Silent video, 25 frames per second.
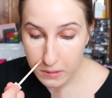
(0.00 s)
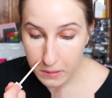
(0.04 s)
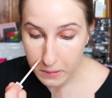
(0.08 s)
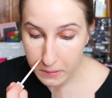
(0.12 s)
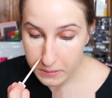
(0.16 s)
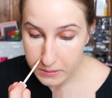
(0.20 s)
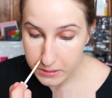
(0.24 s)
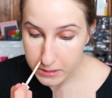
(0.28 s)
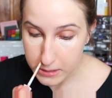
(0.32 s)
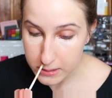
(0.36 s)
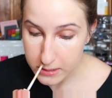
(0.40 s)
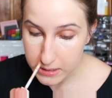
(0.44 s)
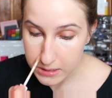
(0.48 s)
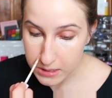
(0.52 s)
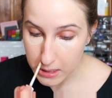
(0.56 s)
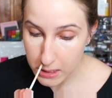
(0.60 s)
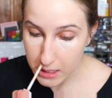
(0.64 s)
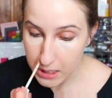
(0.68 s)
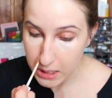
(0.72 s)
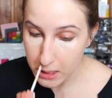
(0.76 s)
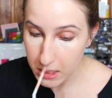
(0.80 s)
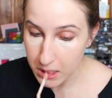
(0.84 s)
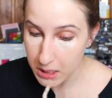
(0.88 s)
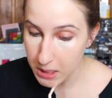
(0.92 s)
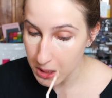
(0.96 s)
I'll just
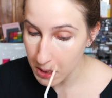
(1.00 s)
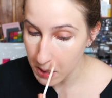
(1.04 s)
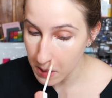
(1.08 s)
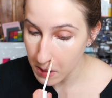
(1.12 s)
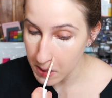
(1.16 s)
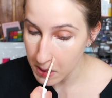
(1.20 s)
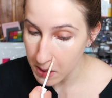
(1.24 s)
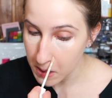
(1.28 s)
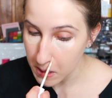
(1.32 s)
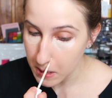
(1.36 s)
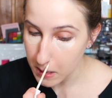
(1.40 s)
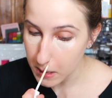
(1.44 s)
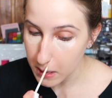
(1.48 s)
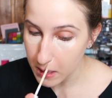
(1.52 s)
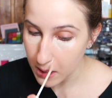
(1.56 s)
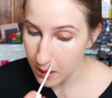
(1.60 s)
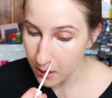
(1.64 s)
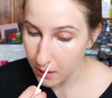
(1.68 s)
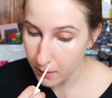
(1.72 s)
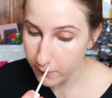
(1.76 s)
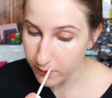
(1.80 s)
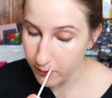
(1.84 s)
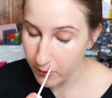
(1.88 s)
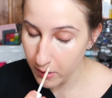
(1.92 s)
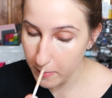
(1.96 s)

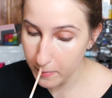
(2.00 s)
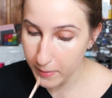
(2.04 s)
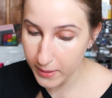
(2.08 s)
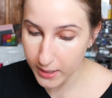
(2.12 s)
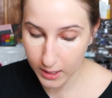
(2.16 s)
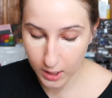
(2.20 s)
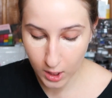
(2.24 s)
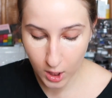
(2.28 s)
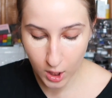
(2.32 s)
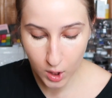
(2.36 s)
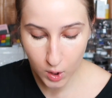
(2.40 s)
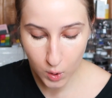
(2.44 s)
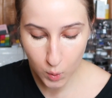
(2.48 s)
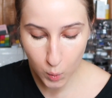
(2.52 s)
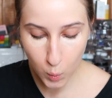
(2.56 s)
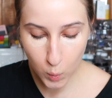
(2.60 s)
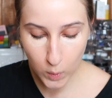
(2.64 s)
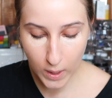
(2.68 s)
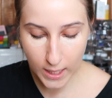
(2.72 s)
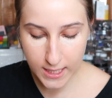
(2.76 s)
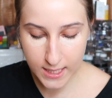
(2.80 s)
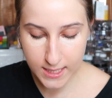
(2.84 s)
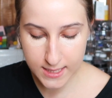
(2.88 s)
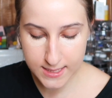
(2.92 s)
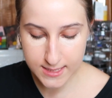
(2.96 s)
cover up any
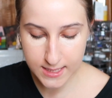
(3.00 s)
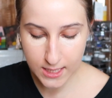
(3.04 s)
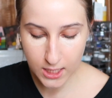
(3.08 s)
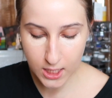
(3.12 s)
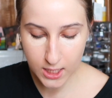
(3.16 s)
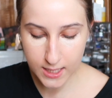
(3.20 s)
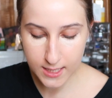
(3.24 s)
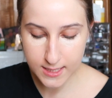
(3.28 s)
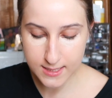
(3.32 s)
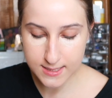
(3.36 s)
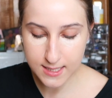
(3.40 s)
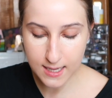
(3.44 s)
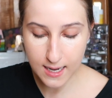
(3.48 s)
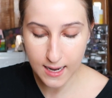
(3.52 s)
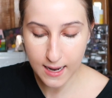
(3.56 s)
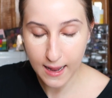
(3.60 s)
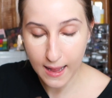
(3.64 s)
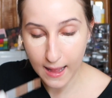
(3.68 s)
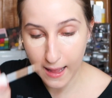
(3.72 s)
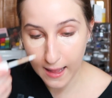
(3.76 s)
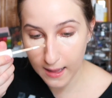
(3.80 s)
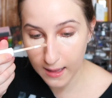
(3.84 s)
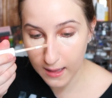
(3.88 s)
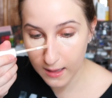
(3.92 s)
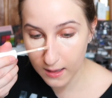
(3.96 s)
redness areas that I
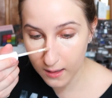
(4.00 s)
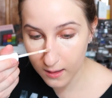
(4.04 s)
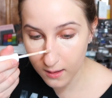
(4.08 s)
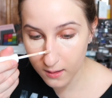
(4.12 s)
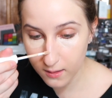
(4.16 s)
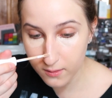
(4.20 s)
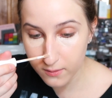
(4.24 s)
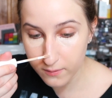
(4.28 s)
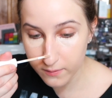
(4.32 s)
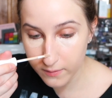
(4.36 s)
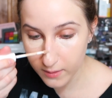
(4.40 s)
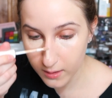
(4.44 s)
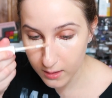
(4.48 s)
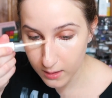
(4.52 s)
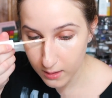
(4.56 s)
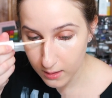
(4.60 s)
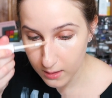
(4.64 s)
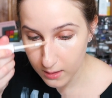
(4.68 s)
have.